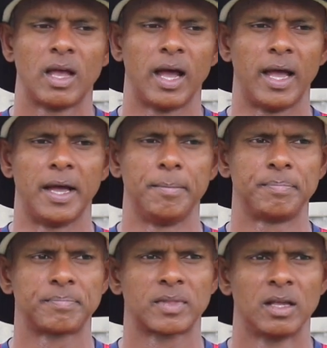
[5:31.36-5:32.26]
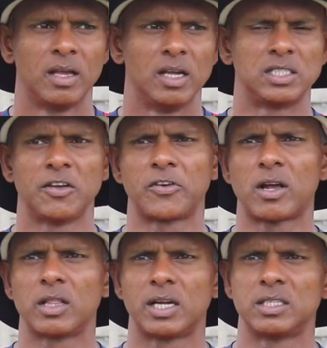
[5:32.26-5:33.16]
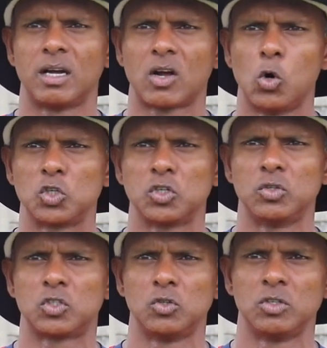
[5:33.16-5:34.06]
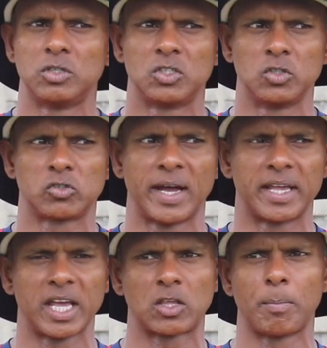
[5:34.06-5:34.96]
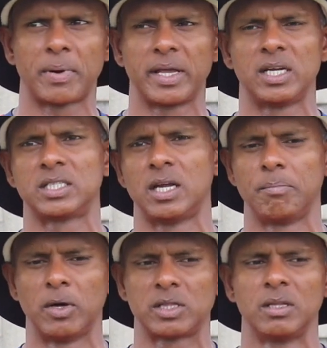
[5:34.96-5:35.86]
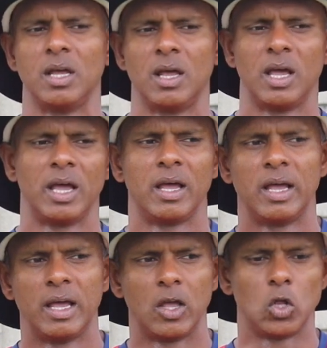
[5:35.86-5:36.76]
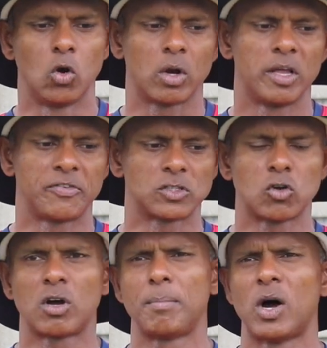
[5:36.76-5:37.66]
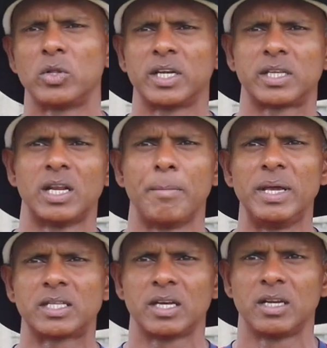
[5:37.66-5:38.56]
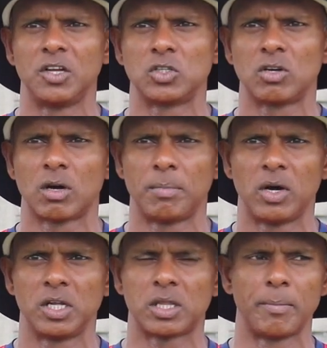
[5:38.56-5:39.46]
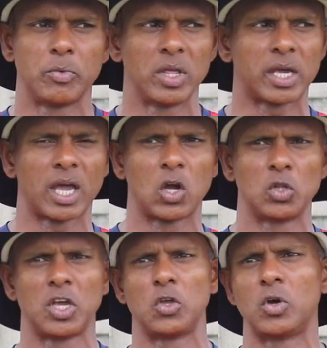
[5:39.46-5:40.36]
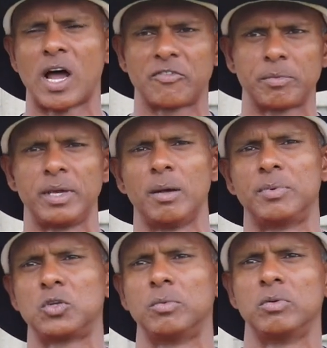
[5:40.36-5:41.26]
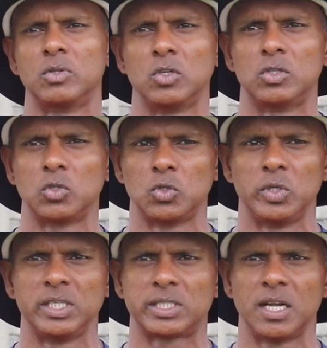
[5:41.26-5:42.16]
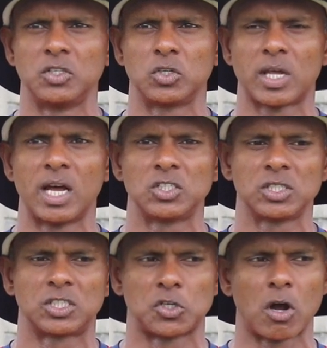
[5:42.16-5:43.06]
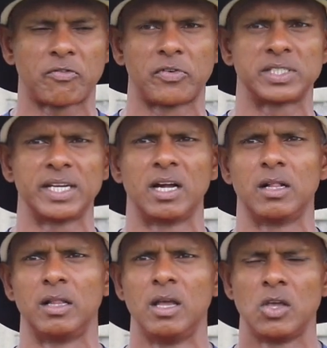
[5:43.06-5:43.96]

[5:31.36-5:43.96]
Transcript: Um, it's difficult as a coach to, to, to try and get your players, uh, but you know, if you talk about it in a meeting and you talk about it, I mean, when you get out there, you have to be able to, to, to do these things. You can't just drop for a single.